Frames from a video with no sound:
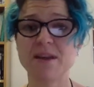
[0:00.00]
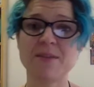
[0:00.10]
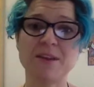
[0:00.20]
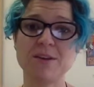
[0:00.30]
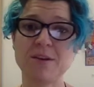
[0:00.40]

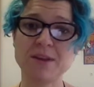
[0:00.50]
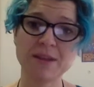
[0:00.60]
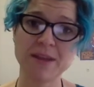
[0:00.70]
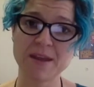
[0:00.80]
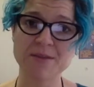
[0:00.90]
And then,
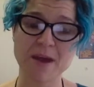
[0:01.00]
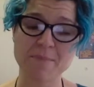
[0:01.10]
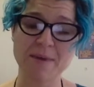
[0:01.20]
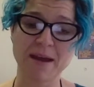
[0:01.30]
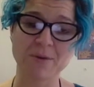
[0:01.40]
you link
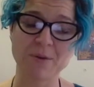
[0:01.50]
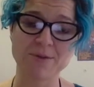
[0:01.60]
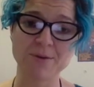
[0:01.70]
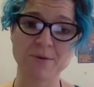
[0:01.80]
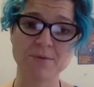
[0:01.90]
that back
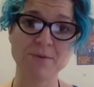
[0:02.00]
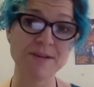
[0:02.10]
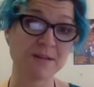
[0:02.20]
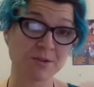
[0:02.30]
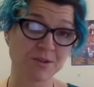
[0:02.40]
with your
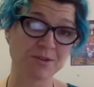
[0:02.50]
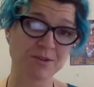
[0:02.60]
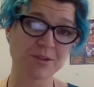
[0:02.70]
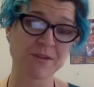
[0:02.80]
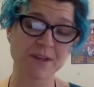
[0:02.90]
research
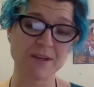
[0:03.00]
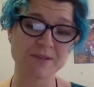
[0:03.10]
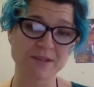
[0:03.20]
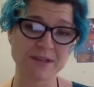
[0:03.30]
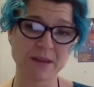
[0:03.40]
literature that you
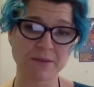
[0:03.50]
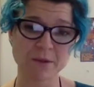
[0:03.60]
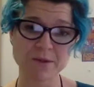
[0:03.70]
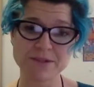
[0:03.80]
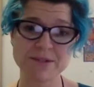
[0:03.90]
just
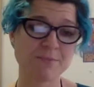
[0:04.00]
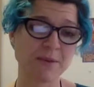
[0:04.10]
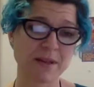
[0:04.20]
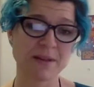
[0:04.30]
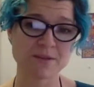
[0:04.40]
outlined.
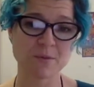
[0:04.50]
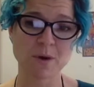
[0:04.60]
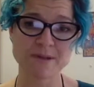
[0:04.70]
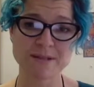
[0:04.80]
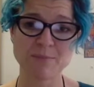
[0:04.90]
It's
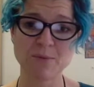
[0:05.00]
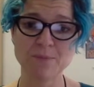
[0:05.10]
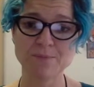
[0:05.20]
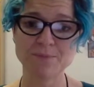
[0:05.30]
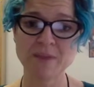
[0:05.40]
quite simple.
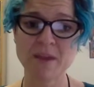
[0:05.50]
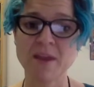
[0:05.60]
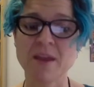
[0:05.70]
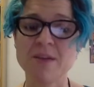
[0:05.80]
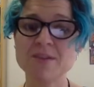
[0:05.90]

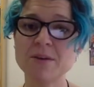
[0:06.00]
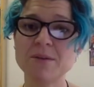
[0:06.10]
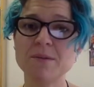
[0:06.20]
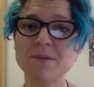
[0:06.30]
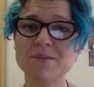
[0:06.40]
So
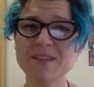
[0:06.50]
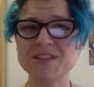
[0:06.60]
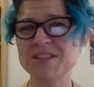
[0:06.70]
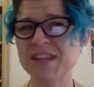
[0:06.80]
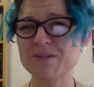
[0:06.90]
that
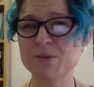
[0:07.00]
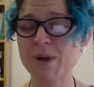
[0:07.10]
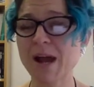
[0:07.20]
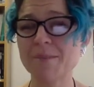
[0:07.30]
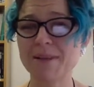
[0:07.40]
just gives you a
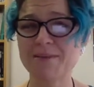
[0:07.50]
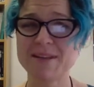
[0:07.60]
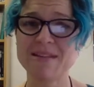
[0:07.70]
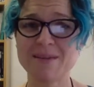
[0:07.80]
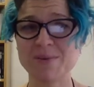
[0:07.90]
couple of
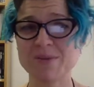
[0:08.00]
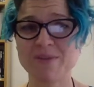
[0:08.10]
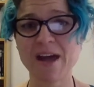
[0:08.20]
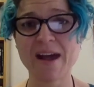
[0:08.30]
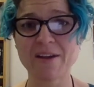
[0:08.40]
examples
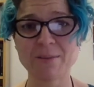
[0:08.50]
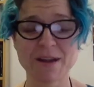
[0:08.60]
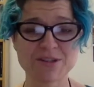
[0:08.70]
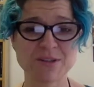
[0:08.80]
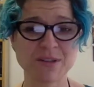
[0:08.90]
of how to
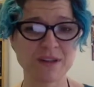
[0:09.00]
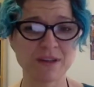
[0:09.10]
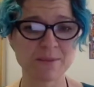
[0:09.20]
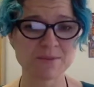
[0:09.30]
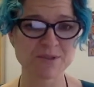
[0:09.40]
actually
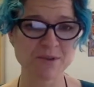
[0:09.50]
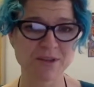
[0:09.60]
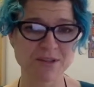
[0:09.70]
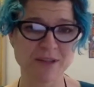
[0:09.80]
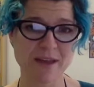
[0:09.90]

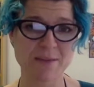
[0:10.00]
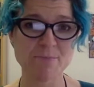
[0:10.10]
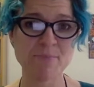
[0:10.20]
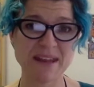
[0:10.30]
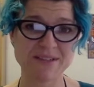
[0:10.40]
structure that
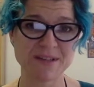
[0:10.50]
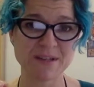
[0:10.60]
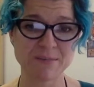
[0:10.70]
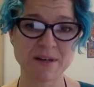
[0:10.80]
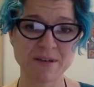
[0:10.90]
bit
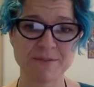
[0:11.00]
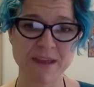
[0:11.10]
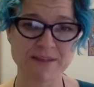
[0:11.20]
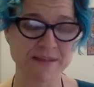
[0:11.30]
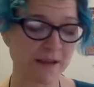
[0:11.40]
in the middle of the
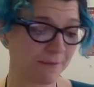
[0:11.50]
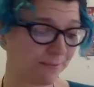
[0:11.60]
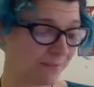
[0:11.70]
essay.